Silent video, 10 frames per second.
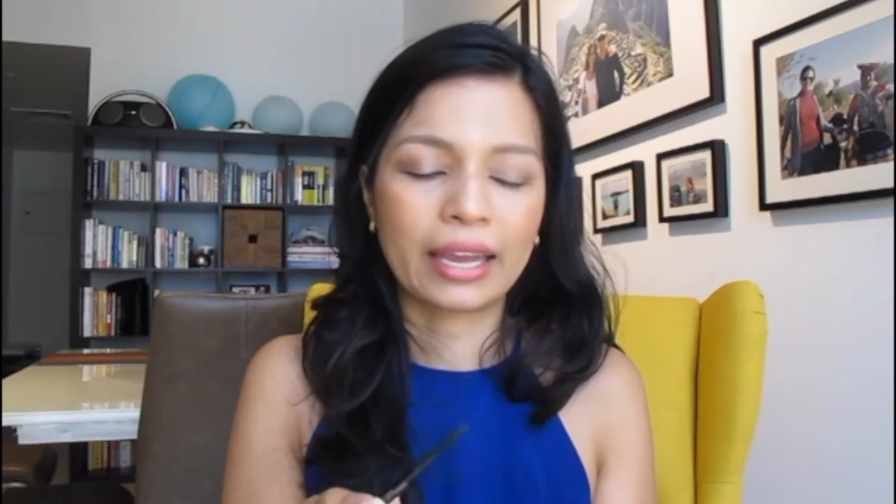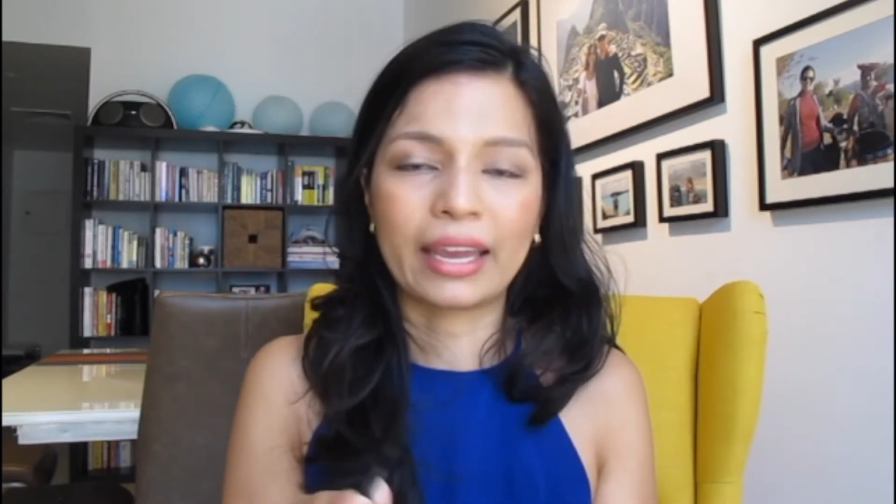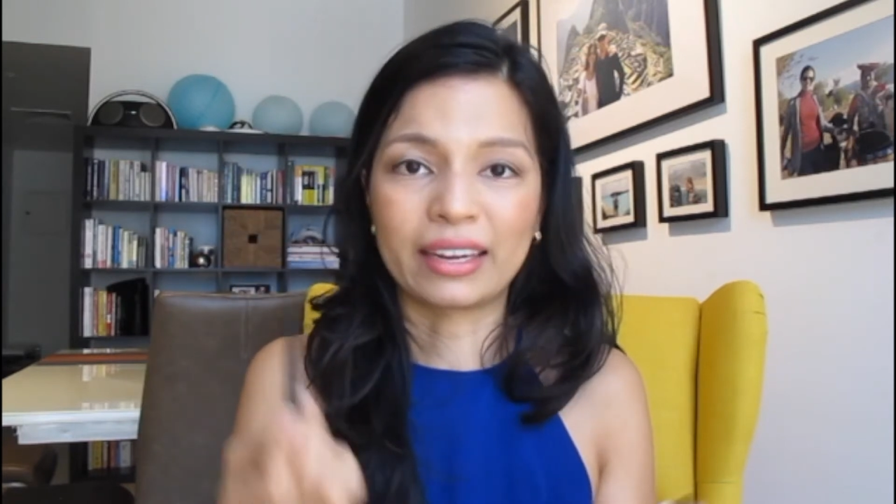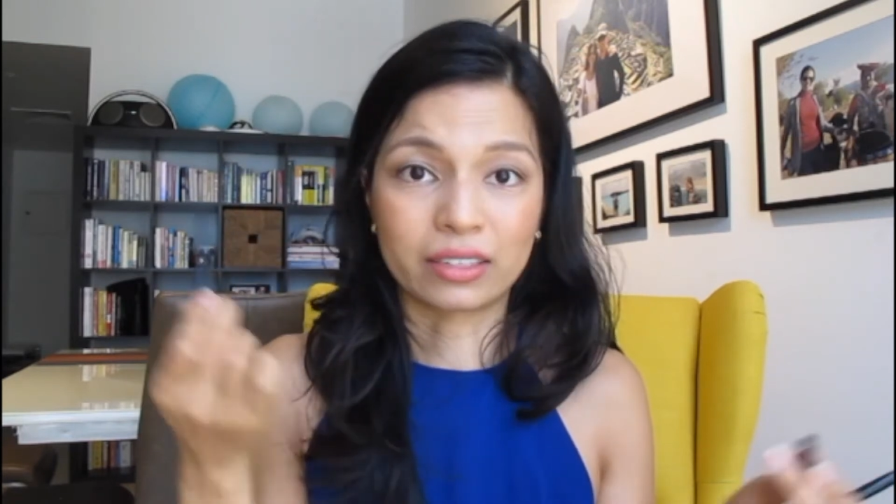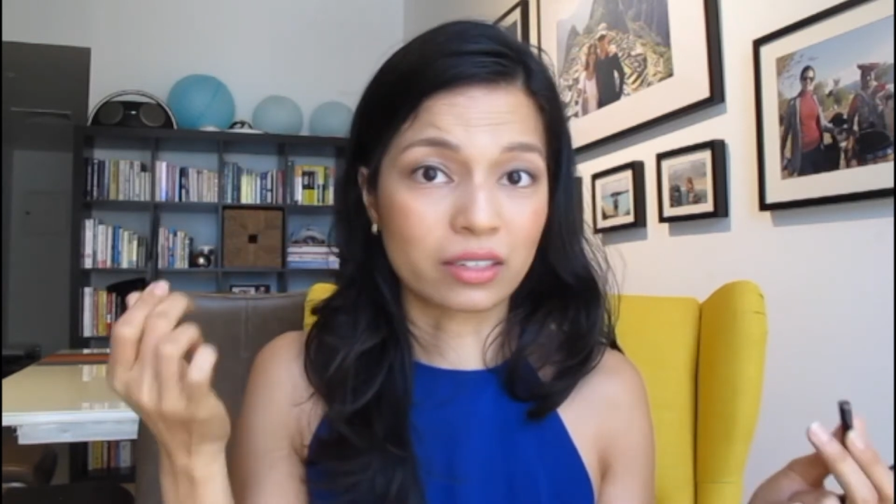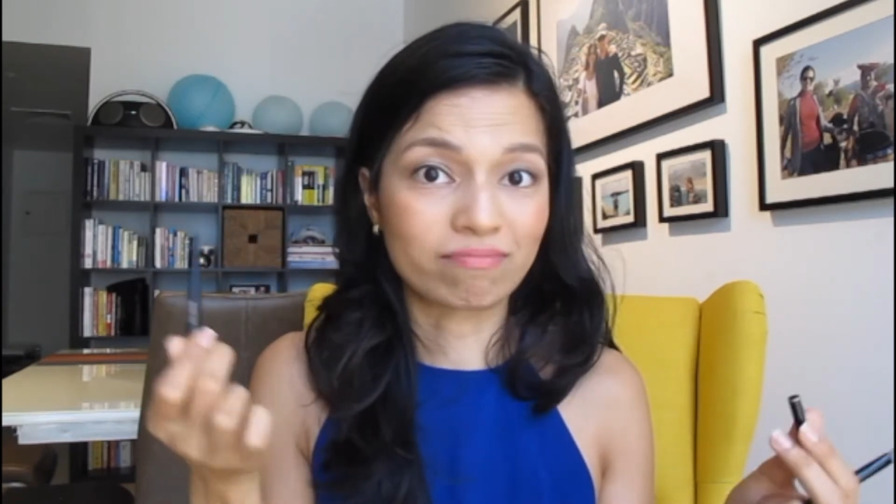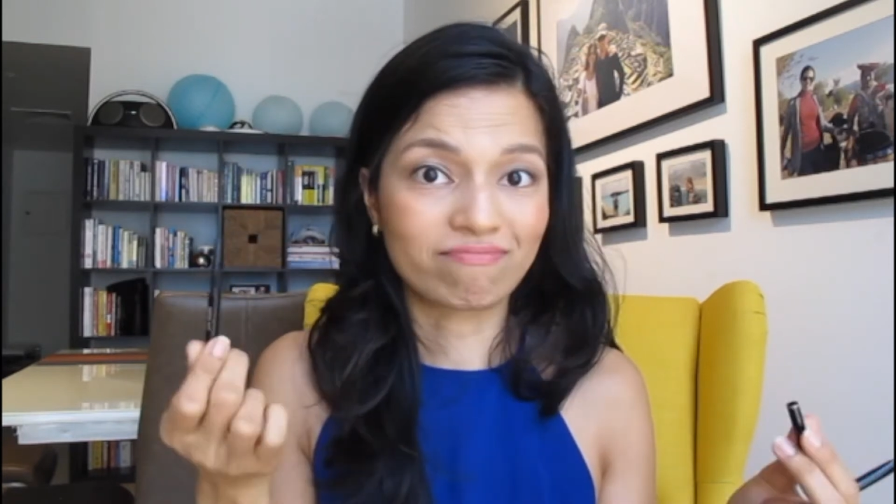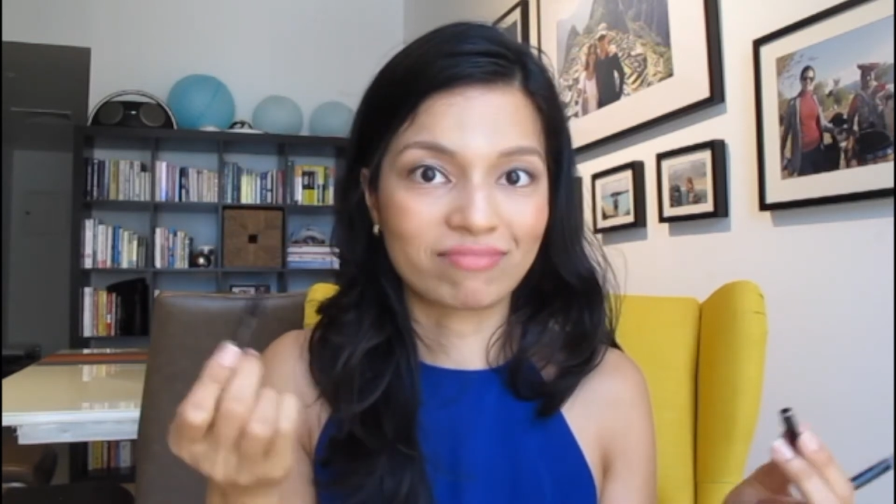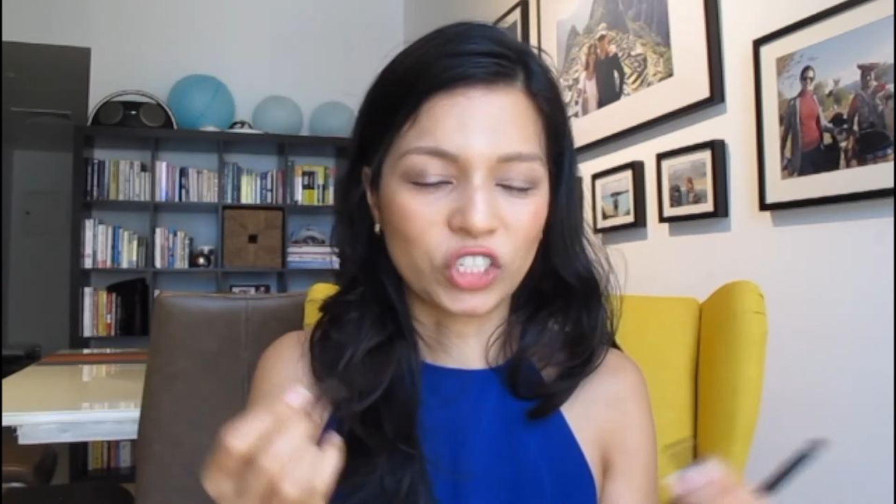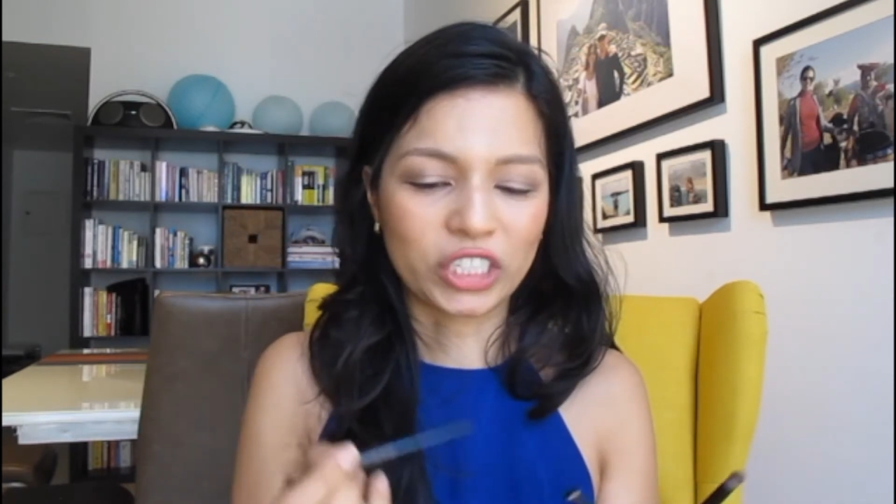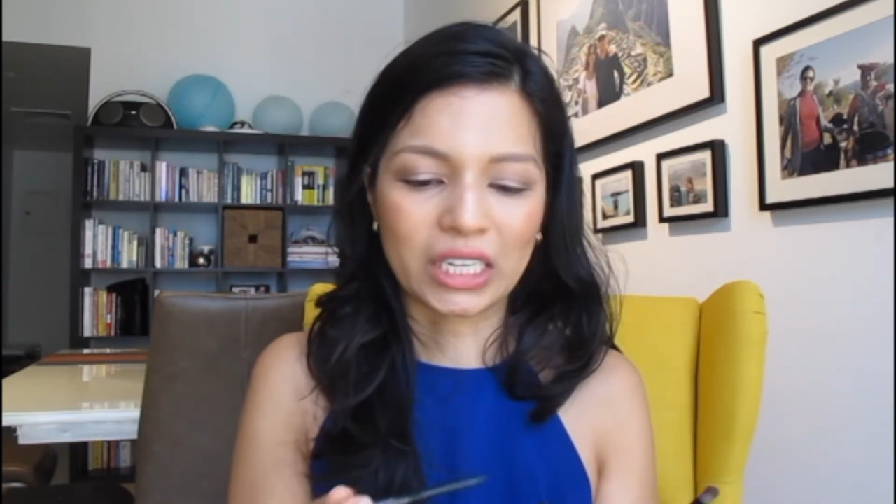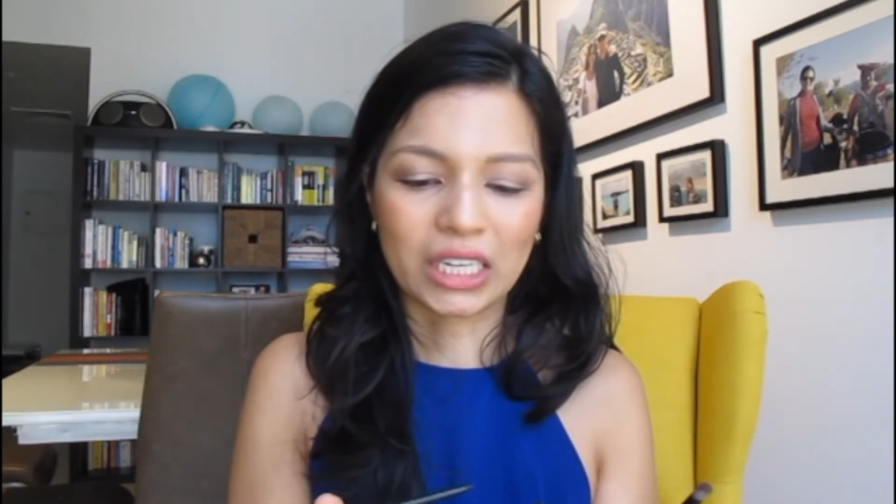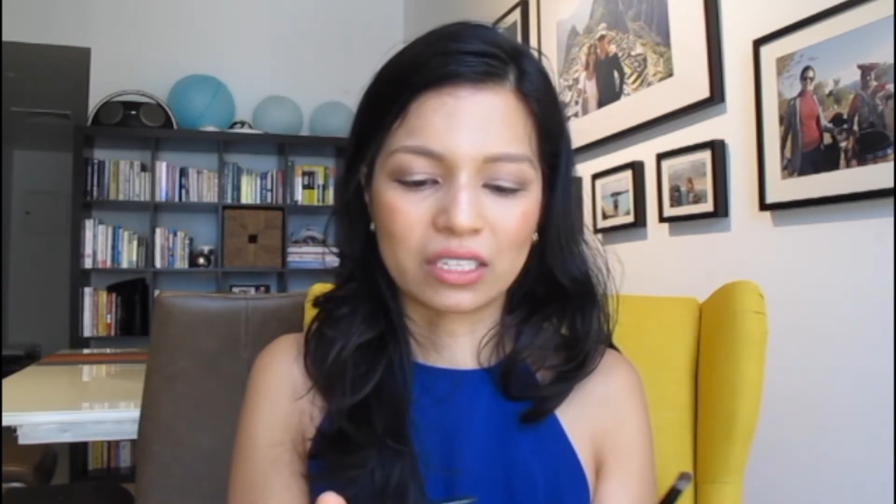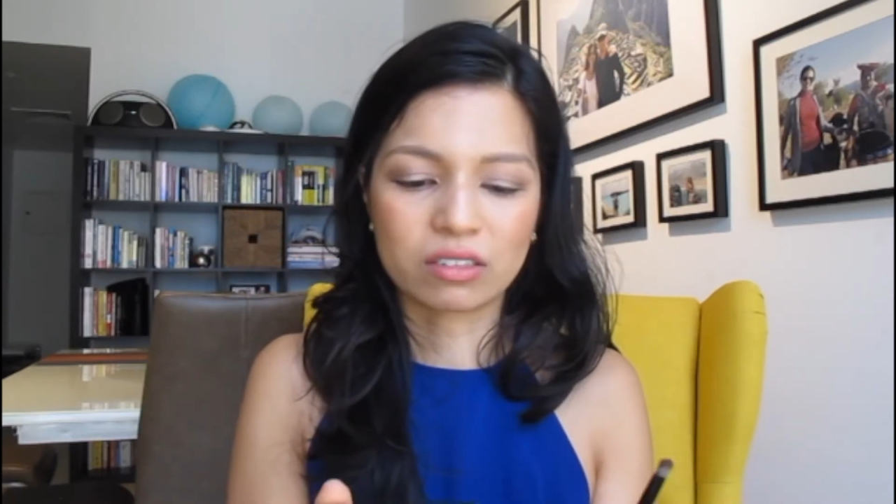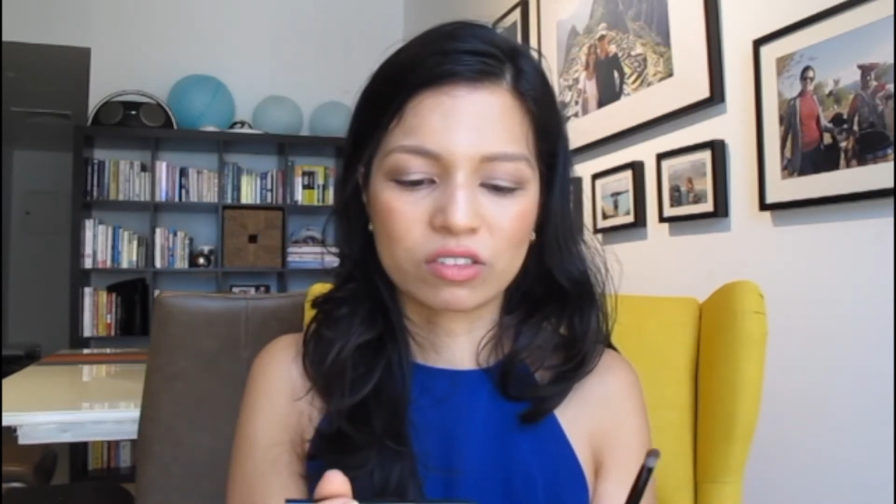and you're done.